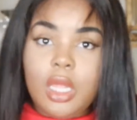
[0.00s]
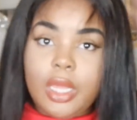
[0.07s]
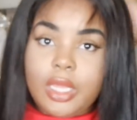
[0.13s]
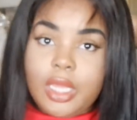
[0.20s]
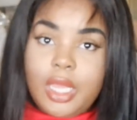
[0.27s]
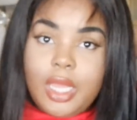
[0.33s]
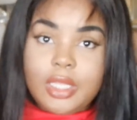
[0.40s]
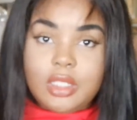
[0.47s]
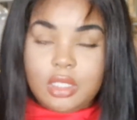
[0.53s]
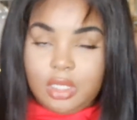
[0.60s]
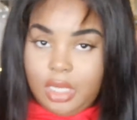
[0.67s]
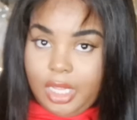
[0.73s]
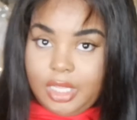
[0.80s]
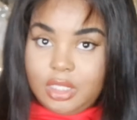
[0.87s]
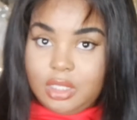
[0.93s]
Like, it has a
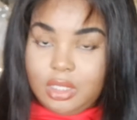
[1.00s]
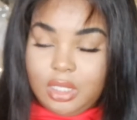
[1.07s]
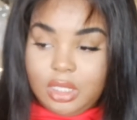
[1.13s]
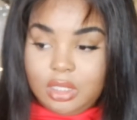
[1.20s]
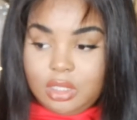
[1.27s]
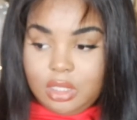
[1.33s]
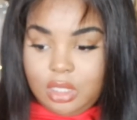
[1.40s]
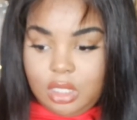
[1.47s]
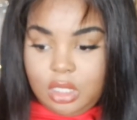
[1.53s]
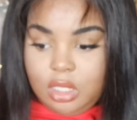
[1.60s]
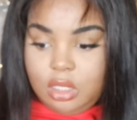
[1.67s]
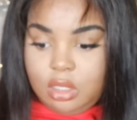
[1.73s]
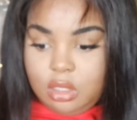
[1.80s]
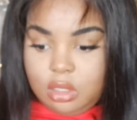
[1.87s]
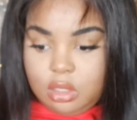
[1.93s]
nice
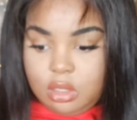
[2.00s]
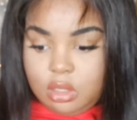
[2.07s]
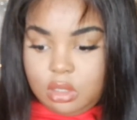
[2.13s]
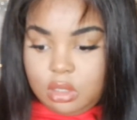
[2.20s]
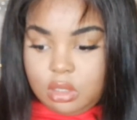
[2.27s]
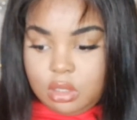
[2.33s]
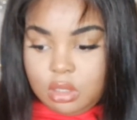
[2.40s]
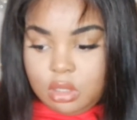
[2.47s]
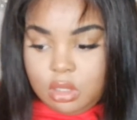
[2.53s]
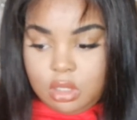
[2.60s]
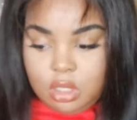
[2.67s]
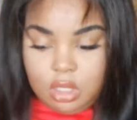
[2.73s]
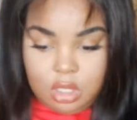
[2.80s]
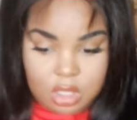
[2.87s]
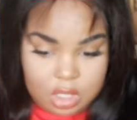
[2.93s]
density.
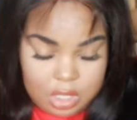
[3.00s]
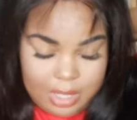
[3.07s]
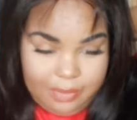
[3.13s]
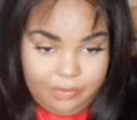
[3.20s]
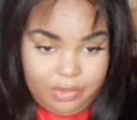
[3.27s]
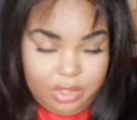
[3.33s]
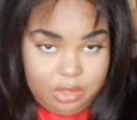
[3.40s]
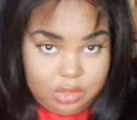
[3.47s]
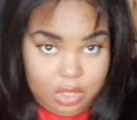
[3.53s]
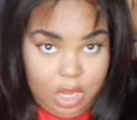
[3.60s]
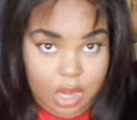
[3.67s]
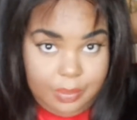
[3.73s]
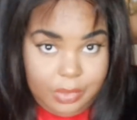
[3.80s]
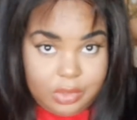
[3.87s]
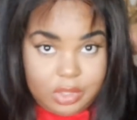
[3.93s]
It feels
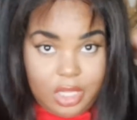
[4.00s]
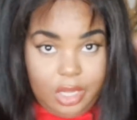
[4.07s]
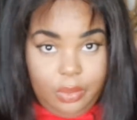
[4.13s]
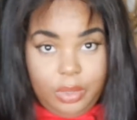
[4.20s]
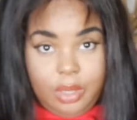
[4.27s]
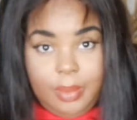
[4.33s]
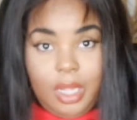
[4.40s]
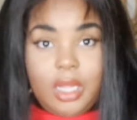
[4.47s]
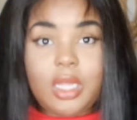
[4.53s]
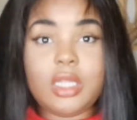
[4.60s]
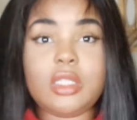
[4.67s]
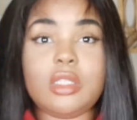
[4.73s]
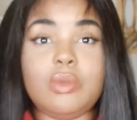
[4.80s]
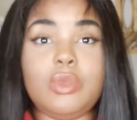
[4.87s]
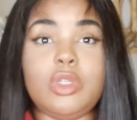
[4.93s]
almost like one of my
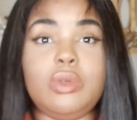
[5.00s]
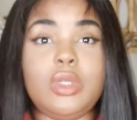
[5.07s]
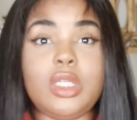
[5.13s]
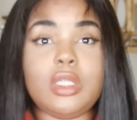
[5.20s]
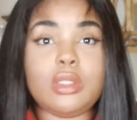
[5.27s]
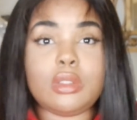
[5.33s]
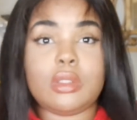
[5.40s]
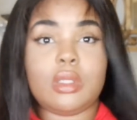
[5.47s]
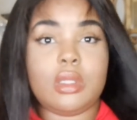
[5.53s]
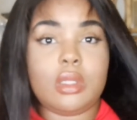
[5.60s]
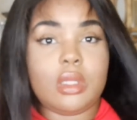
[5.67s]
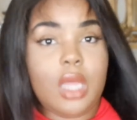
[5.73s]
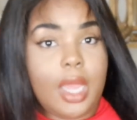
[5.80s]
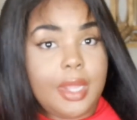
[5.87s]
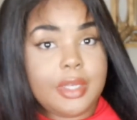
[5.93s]
custom units,
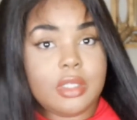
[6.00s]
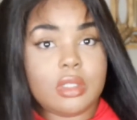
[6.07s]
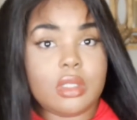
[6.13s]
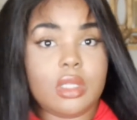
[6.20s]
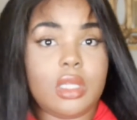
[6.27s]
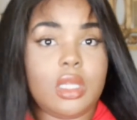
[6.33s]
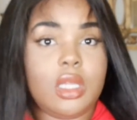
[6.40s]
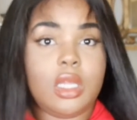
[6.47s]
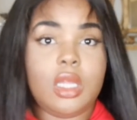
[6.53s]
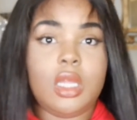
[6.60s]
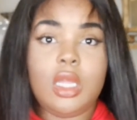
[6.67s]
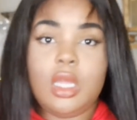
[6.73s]
honestly.